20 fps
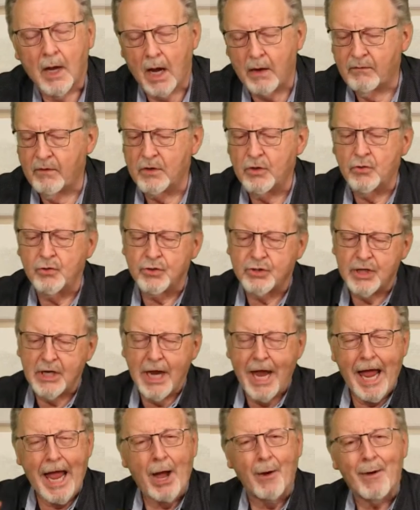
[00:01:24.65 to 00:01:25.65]
And then you
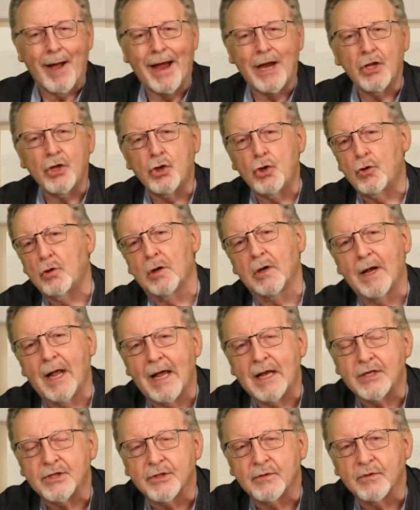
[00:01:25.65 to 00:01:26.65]
see how I
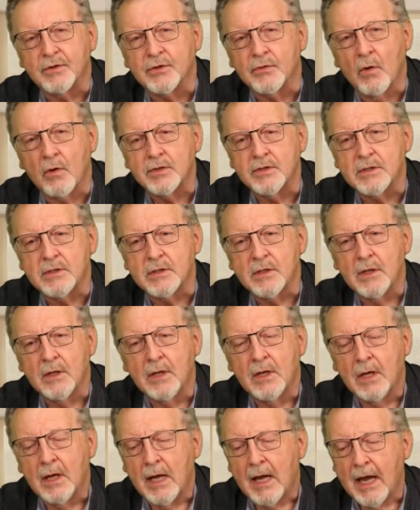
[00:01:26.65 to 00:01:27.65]
utilize the resources
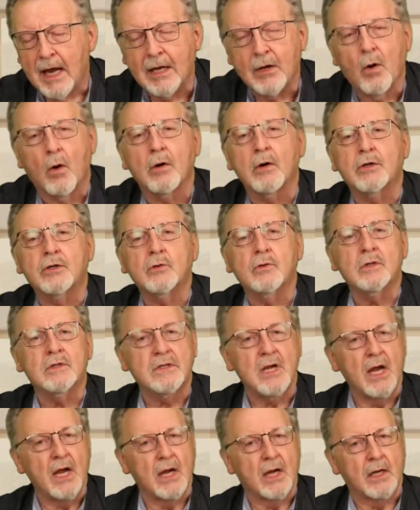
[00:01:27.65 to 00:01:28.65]
in order to
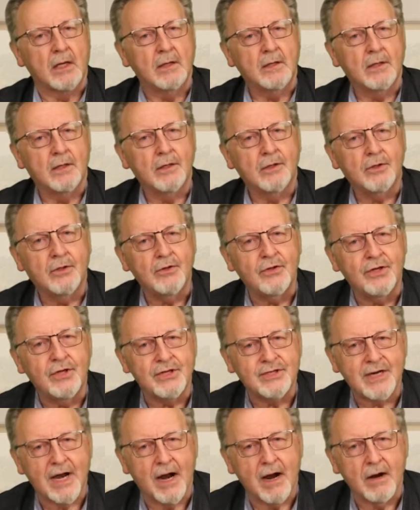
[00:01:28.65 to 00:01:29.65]
attain to the
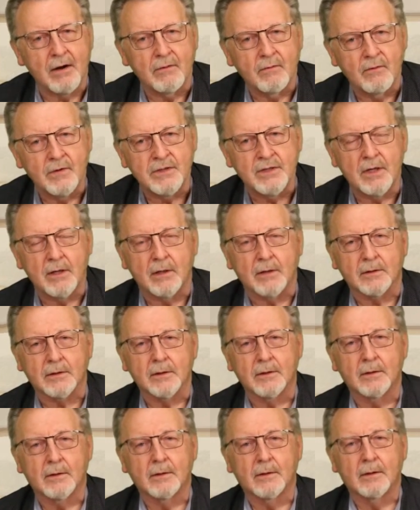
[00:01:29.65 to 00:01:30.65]
desired
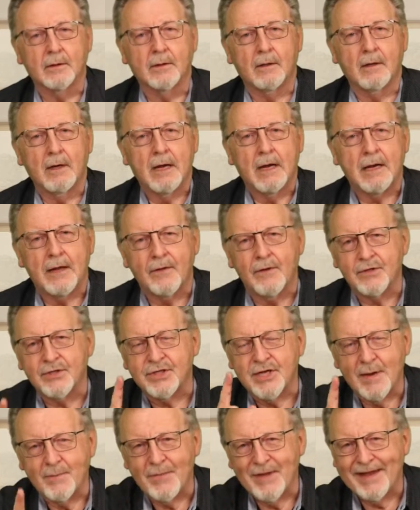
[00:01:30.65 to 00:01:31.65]
result. Now,
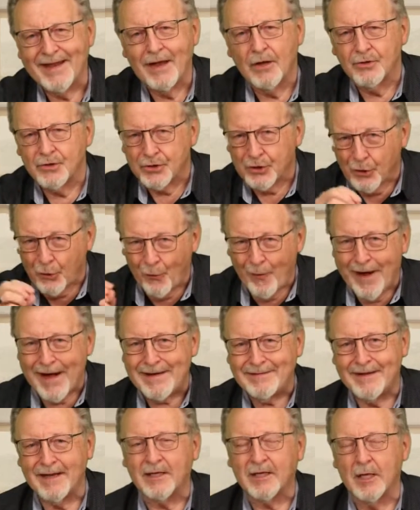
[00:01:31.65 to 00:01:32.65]
there's something else
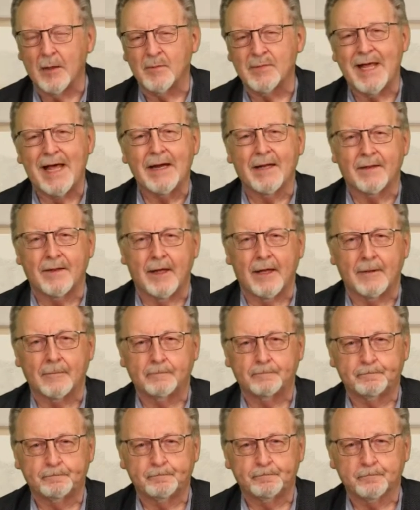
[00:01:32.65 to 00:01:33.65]
great that comes out of that.